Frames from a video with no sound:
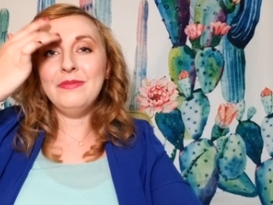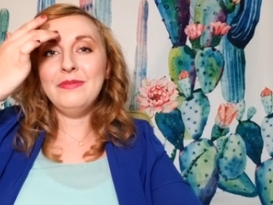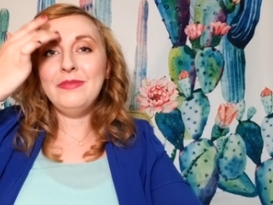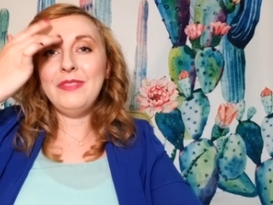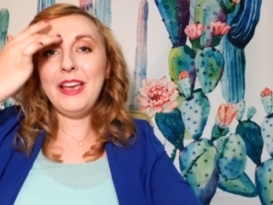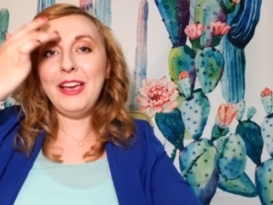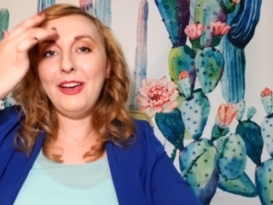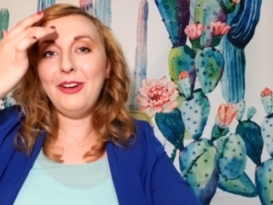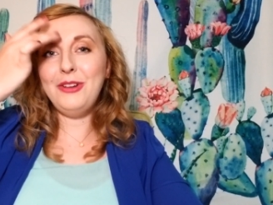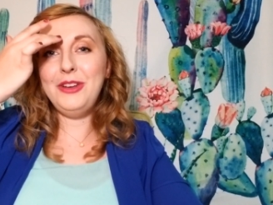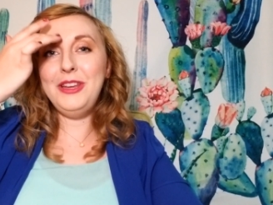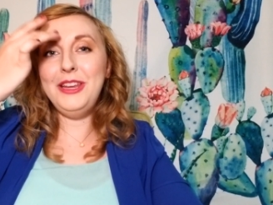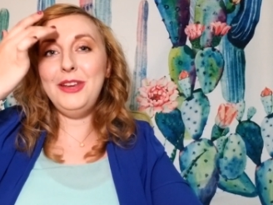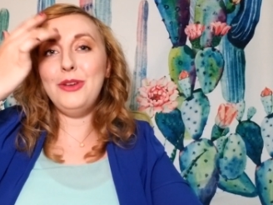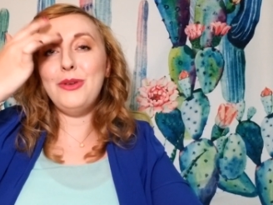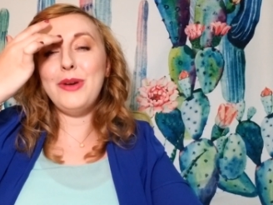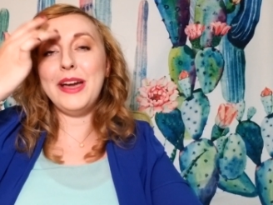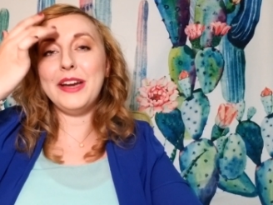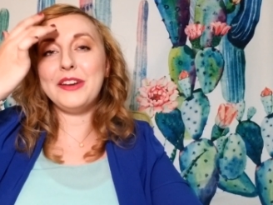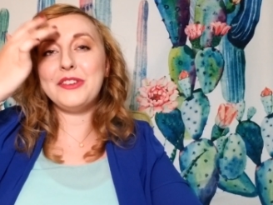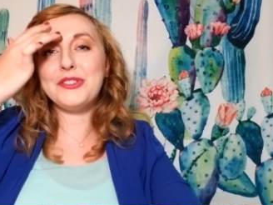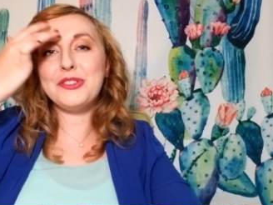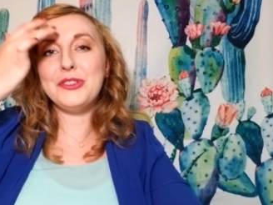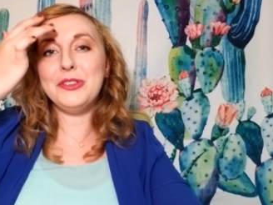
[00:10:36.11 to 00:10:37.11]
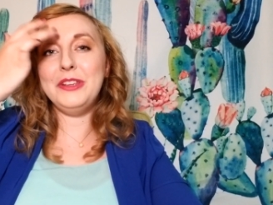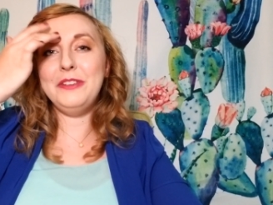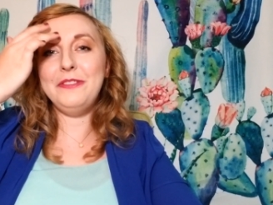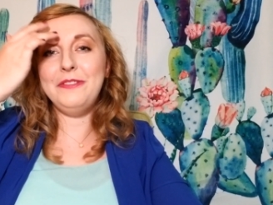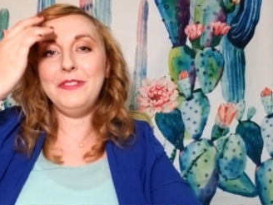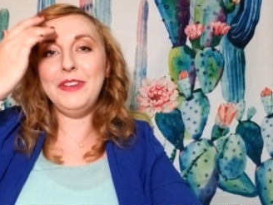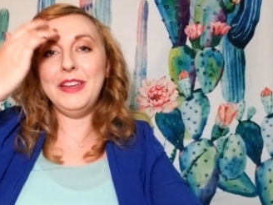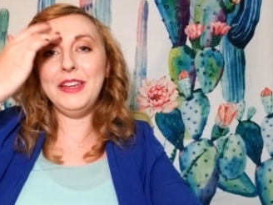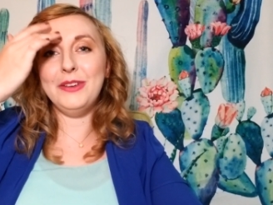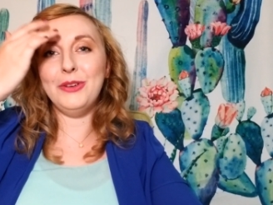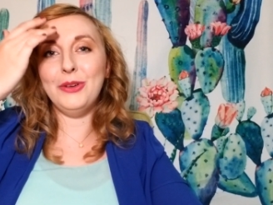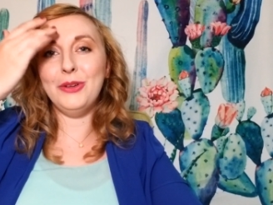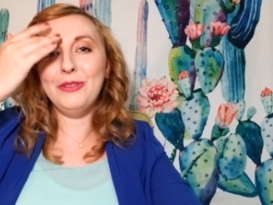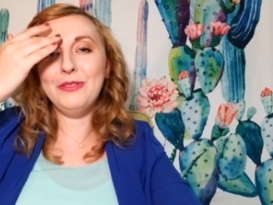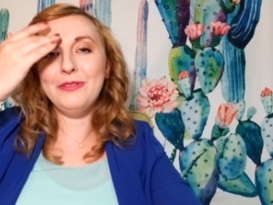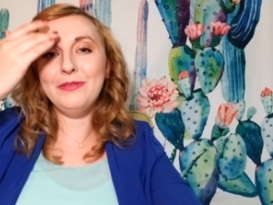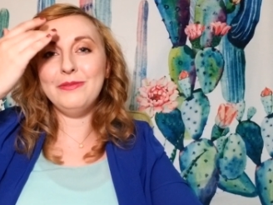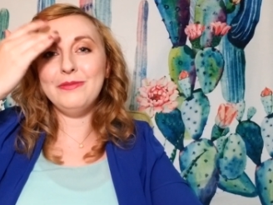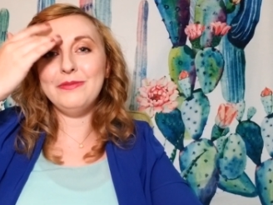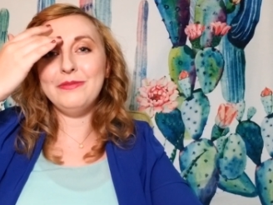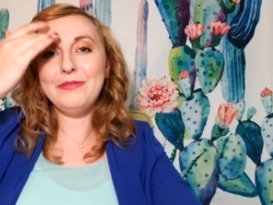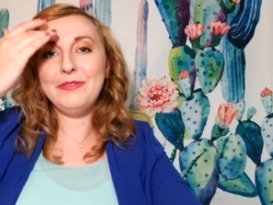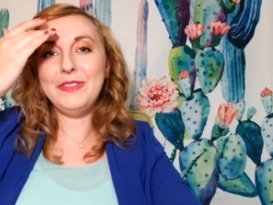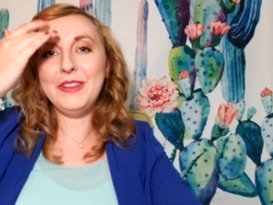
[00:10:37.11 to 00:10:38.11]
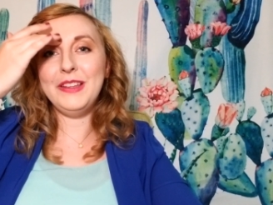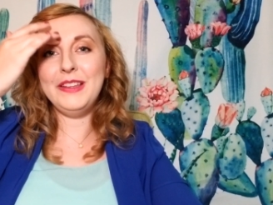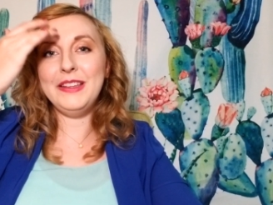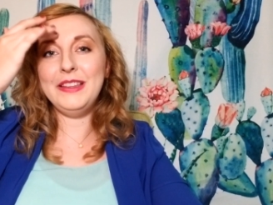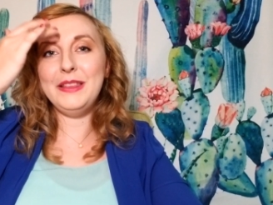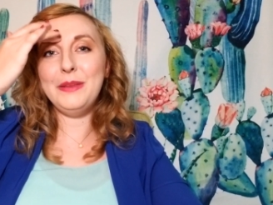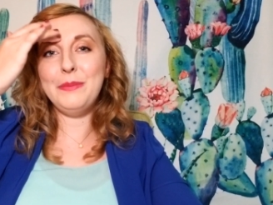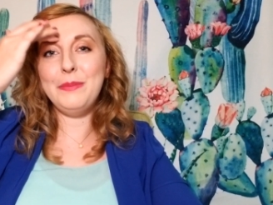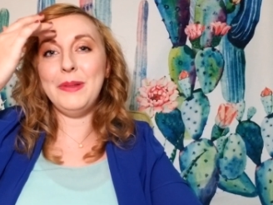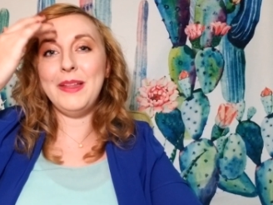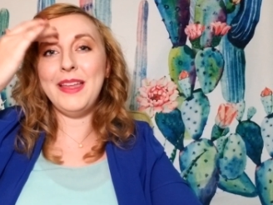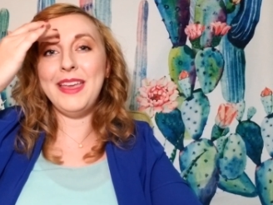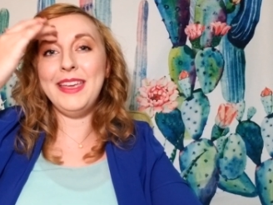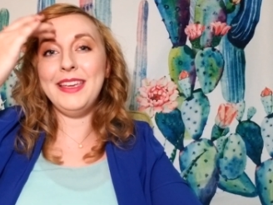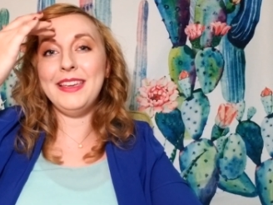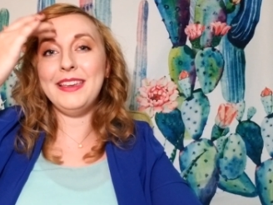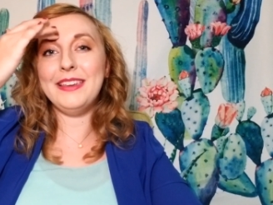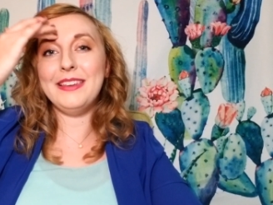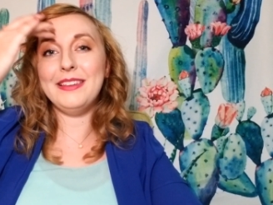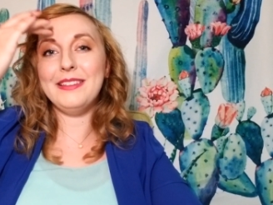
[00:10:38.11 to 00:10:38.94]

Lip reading: How do you actually feel? Fill in the blank.